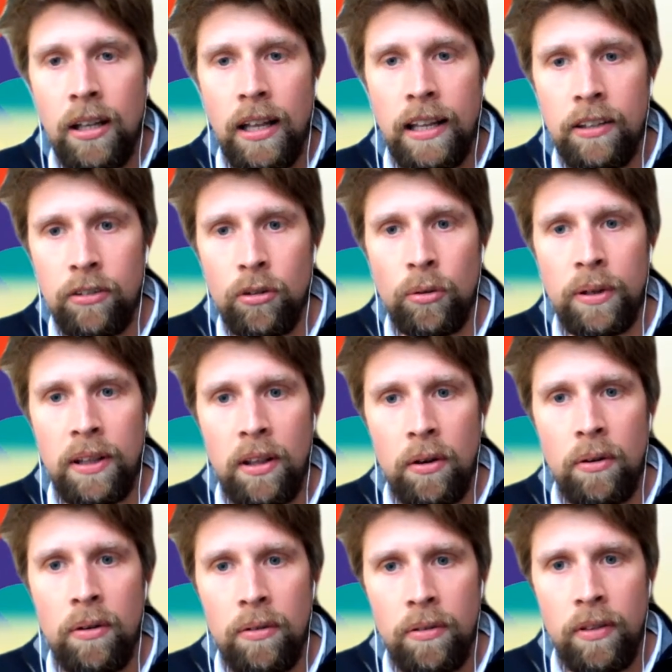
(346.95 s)
ensuring that
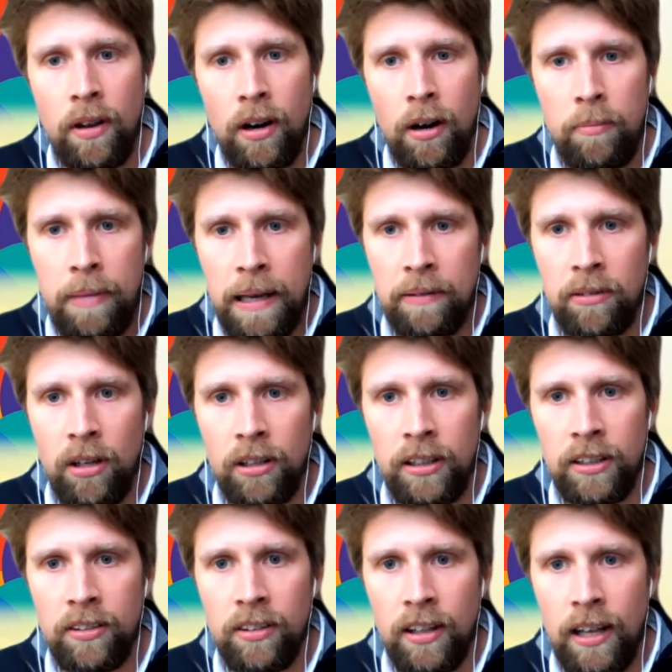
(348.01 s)
our BAME
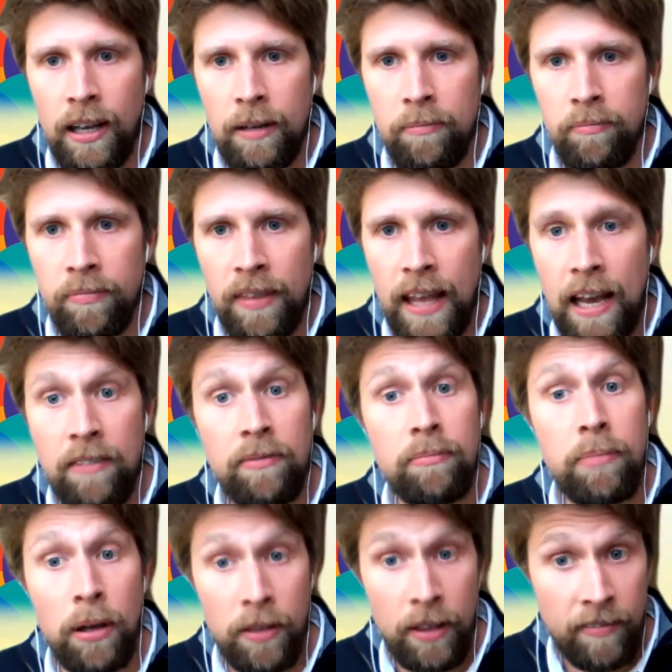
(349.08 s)
colleagues
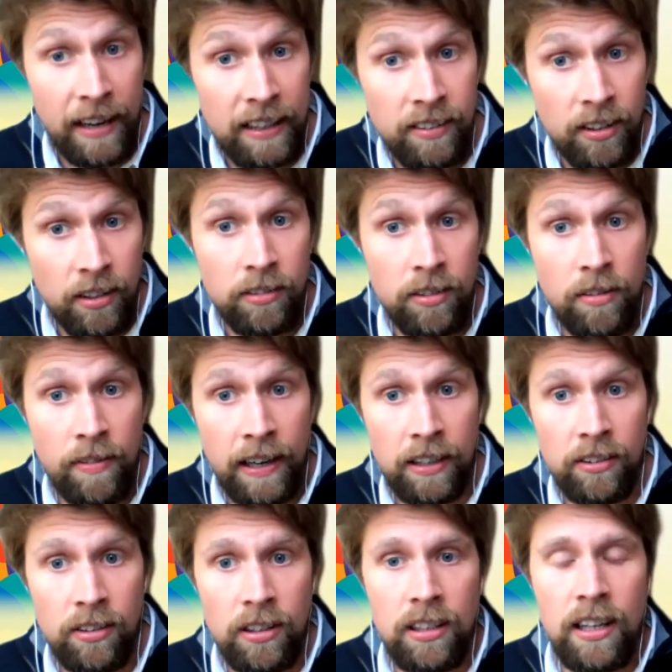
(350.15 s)
both have access to the
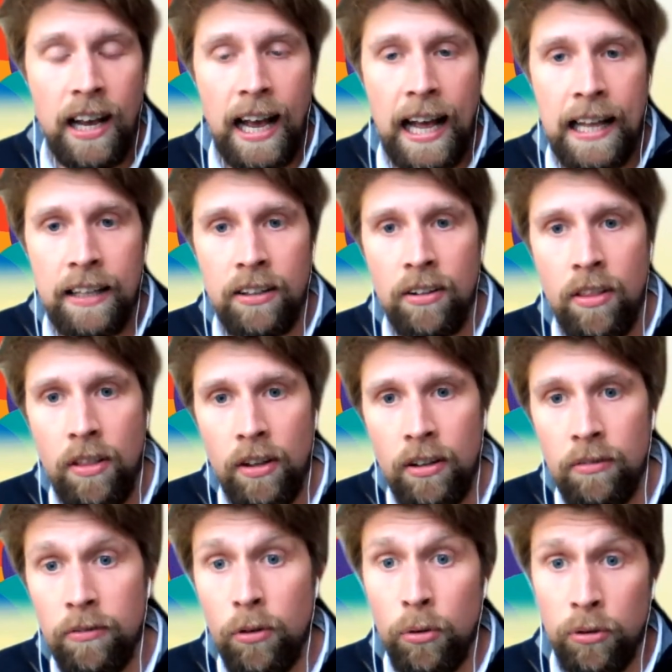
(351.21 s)
vaccine, and that
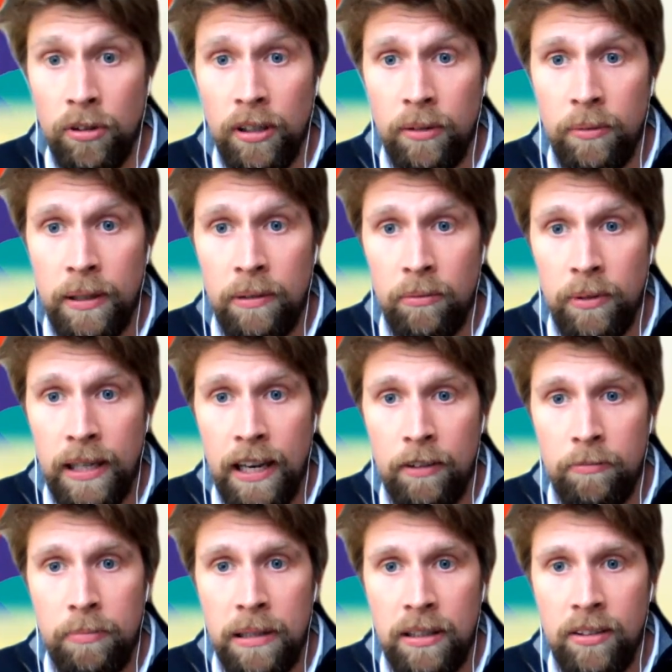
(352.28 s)
unfortunately we
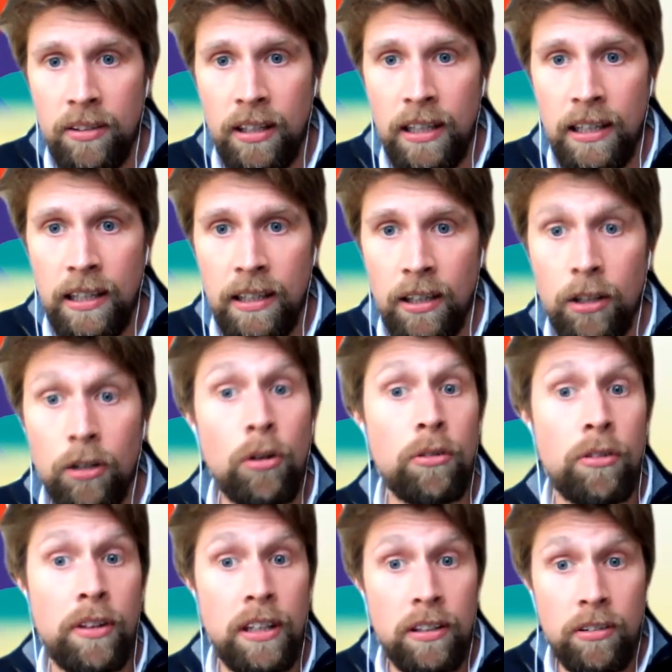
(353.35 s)
have been seeing
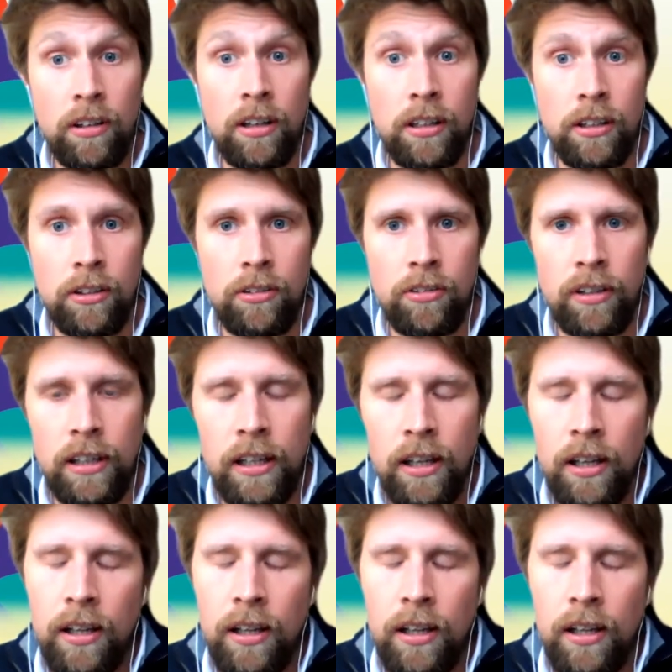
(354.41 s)
across the entire country